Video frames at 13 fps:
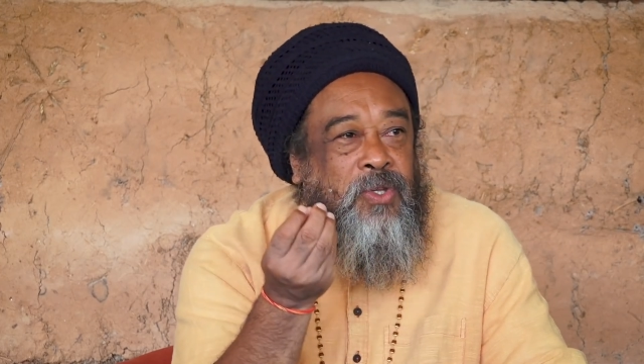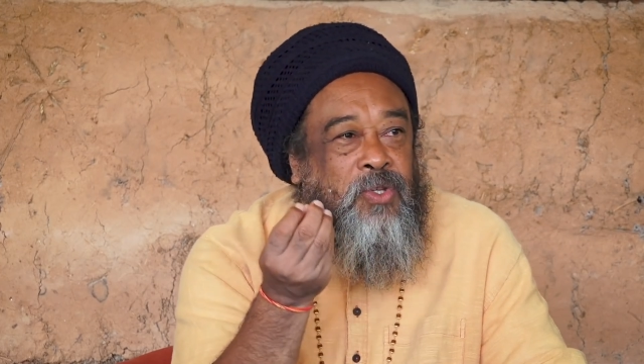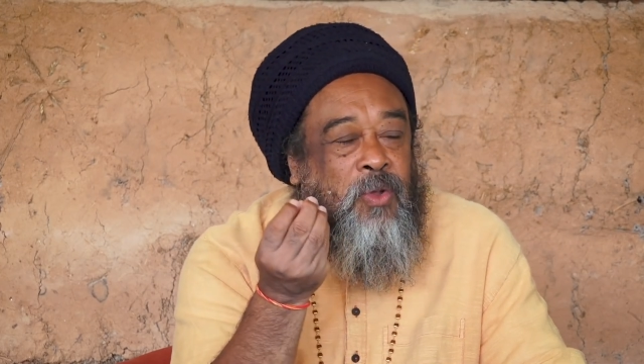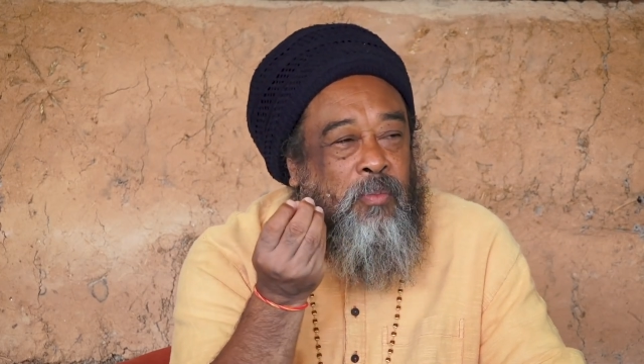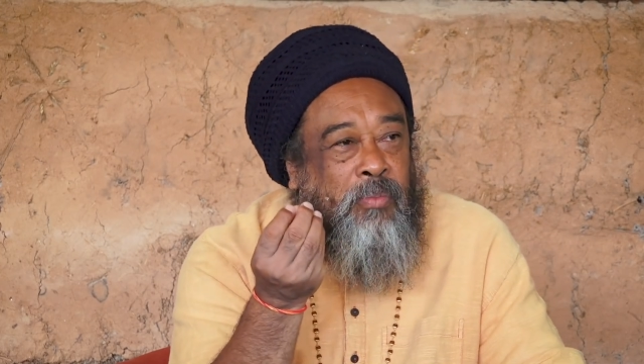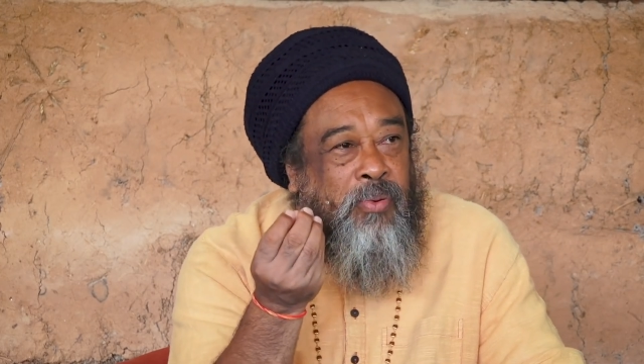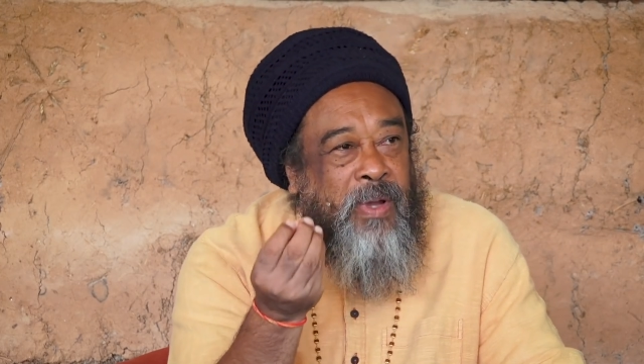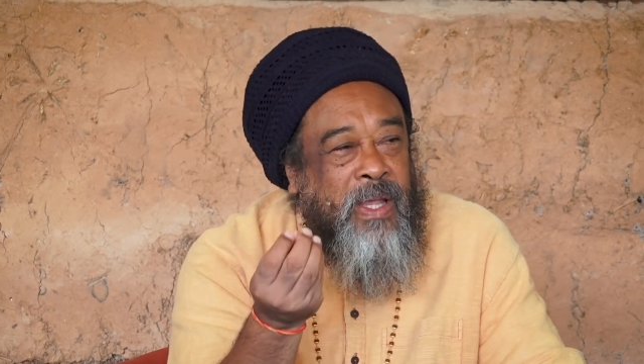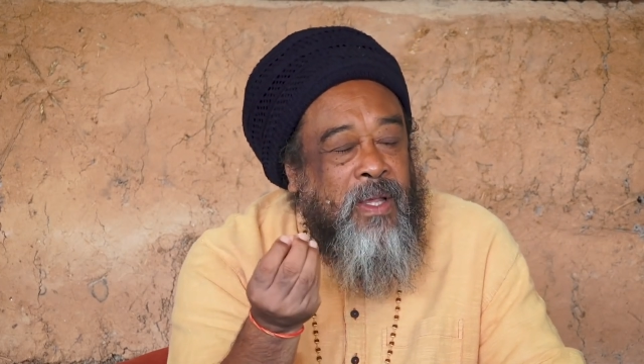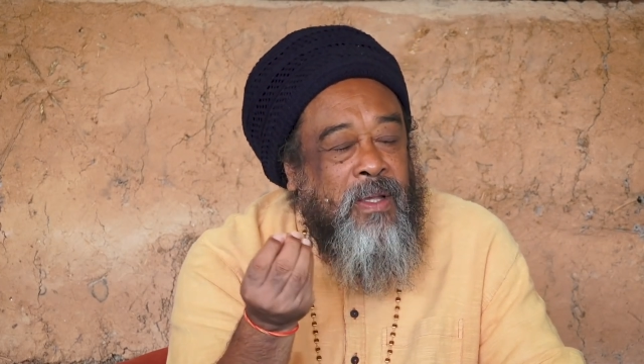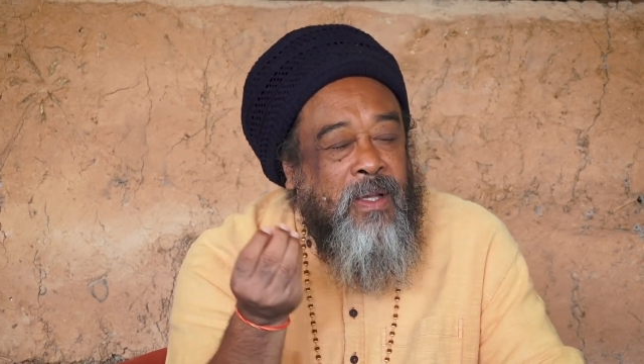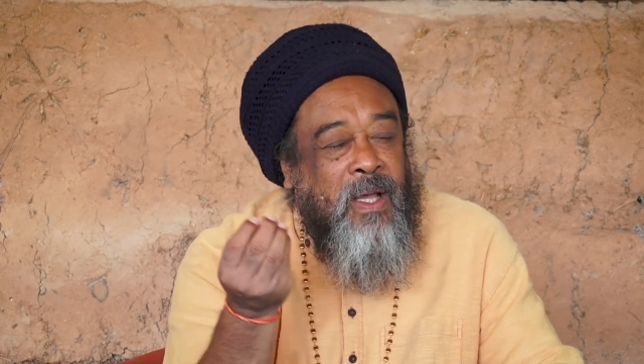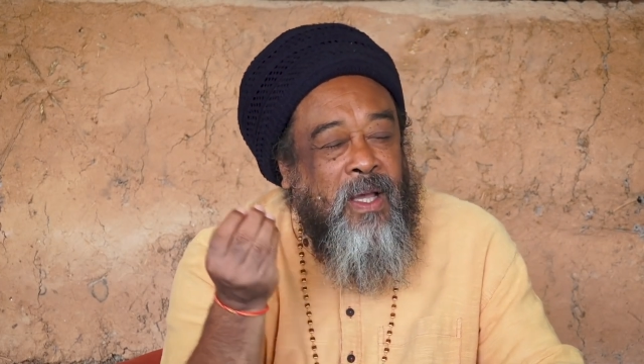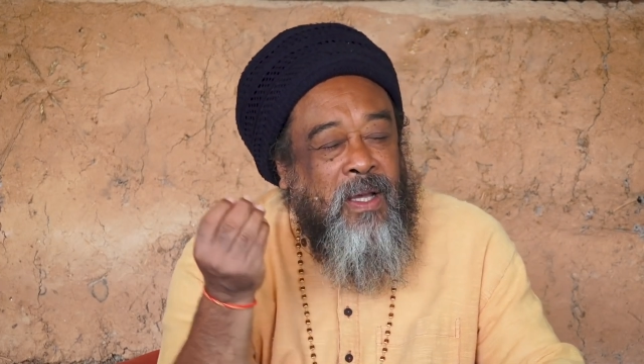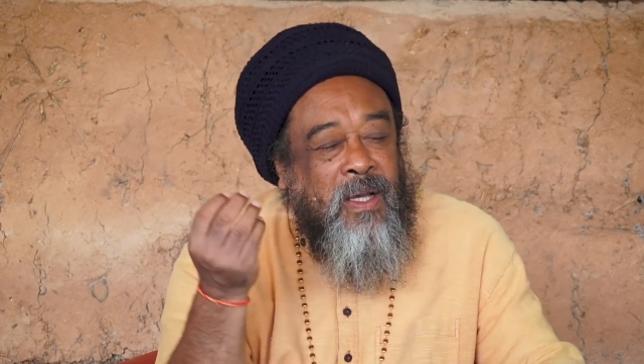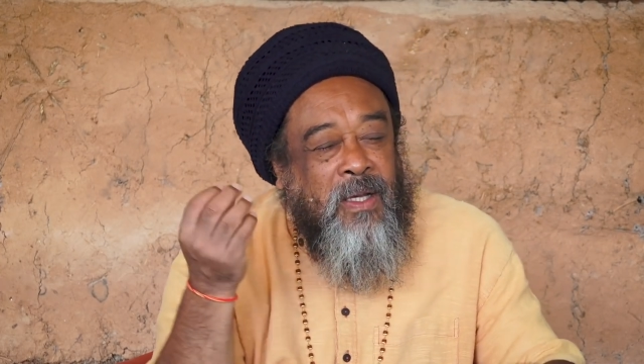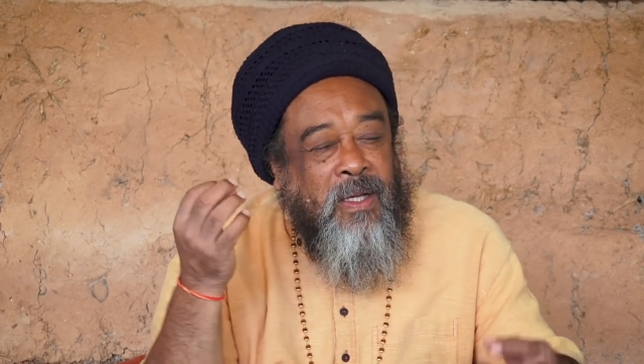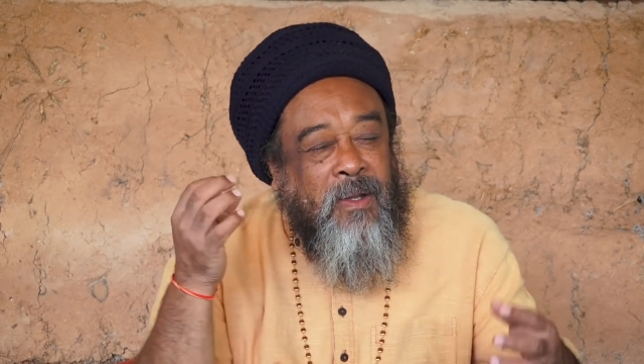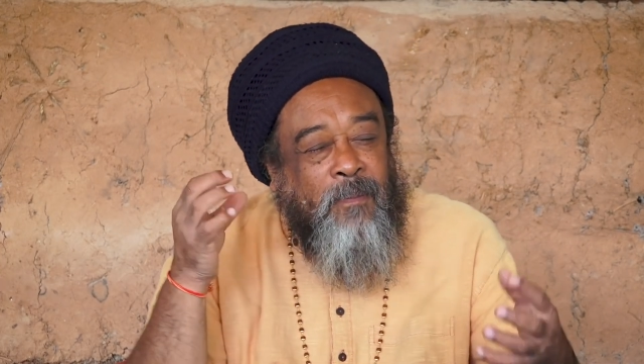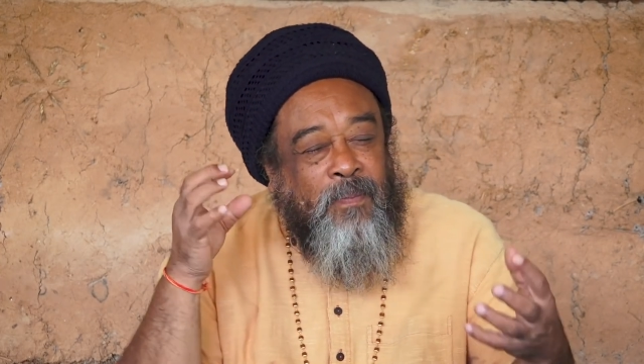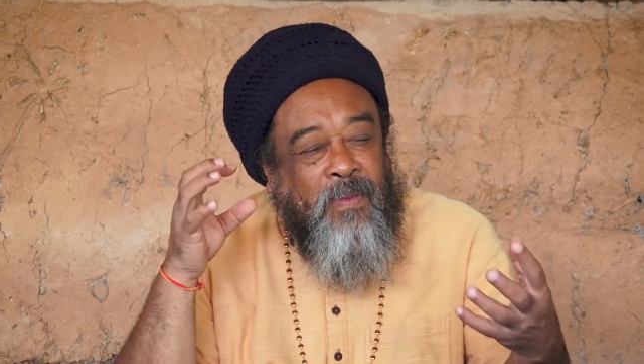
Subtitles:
to bring a